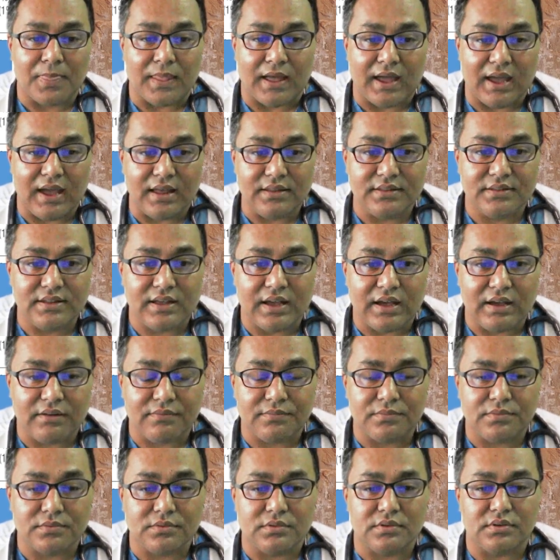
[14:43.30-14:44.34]
and they
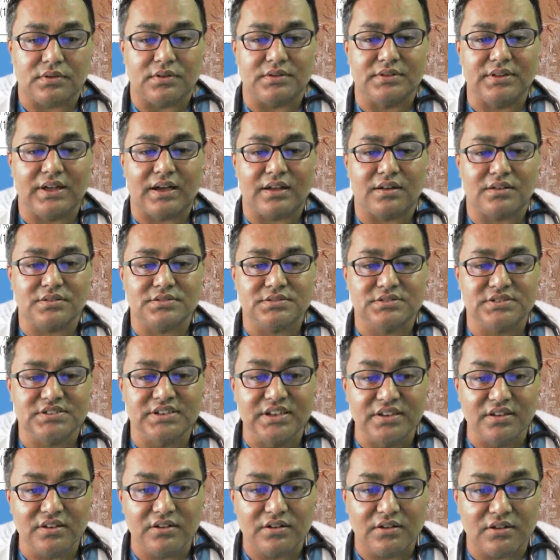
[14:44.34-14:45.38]
are a
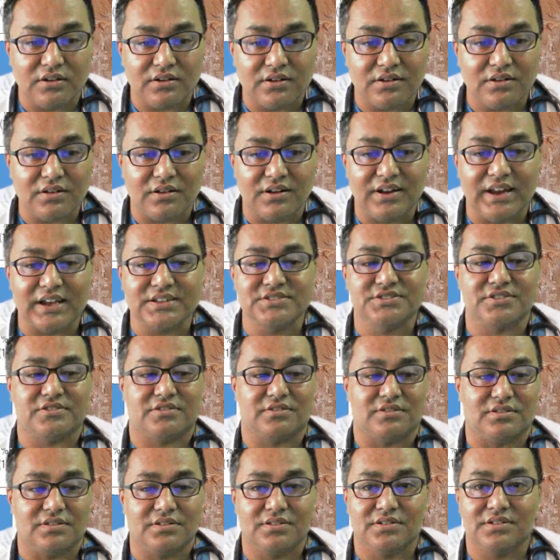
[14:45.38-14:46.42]
singer or
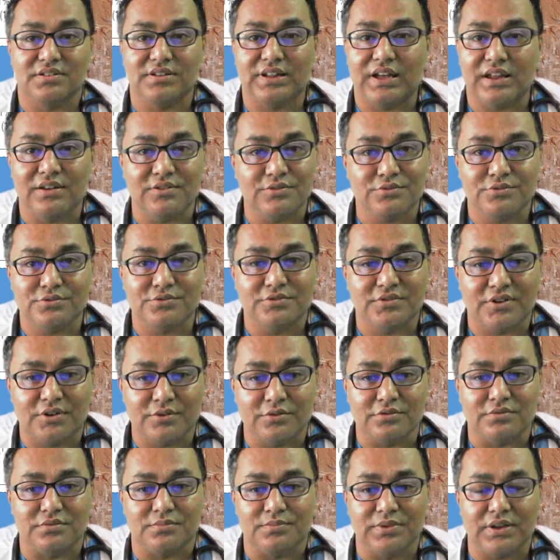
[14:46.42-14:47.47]
lecturer, then you should
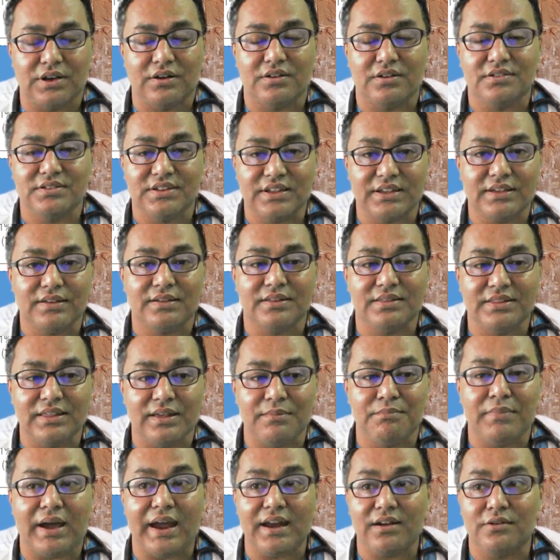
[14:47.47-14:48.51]
not do, because they
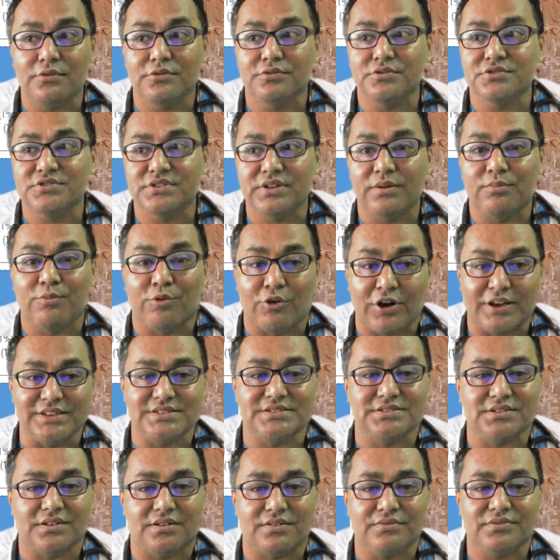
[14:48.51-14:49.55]
might lose their
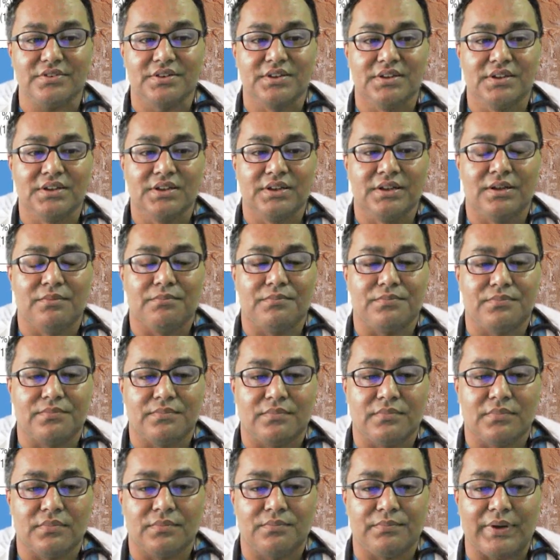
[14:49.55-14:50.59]
voice of
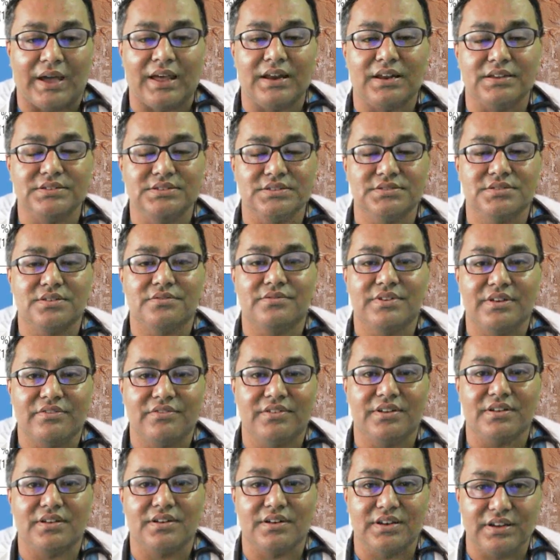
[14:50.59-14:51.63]
paralysis of left
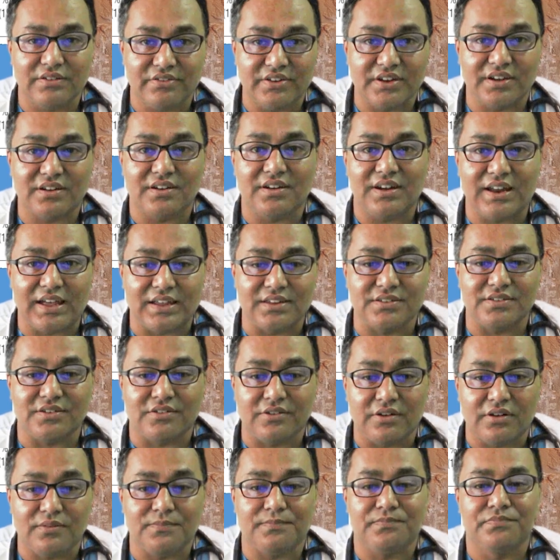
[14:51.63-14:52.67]
recurrent lateral
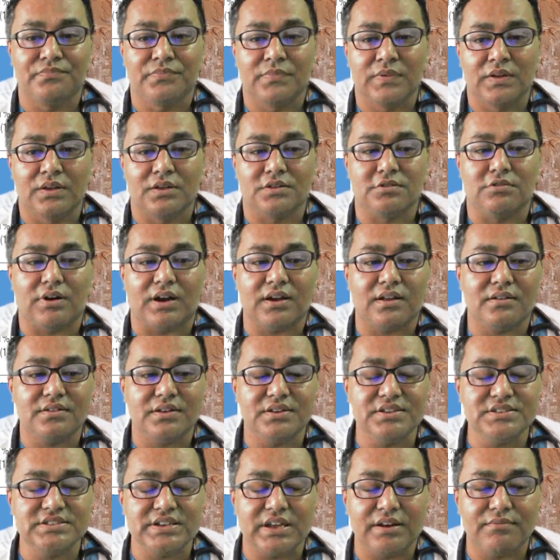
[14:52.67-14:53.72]
nerve. So what are the
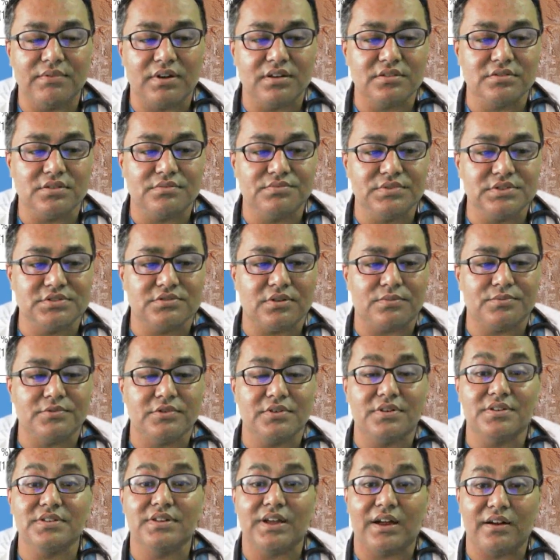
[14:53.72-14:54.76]
disadvantages of this
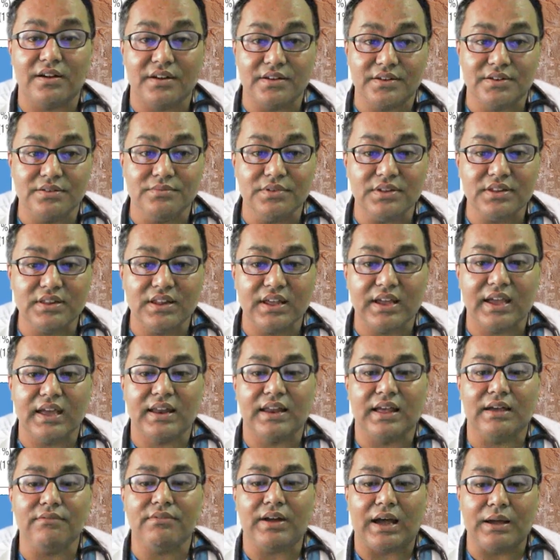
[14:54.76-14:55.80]
subtotal thyroidectomy? They can
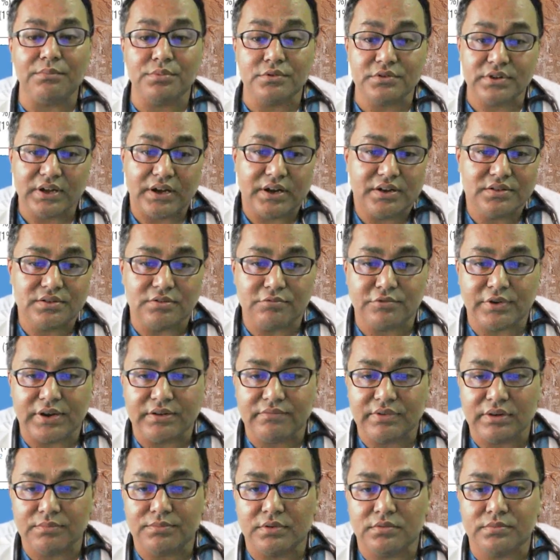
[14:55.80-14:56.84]
have hypothyroidism
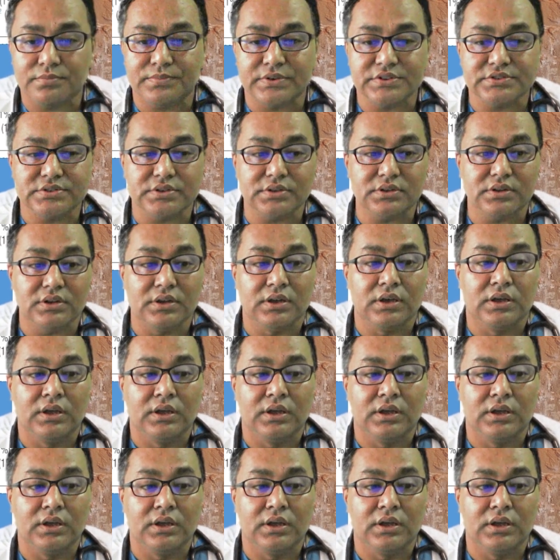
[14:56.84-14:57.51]
25%,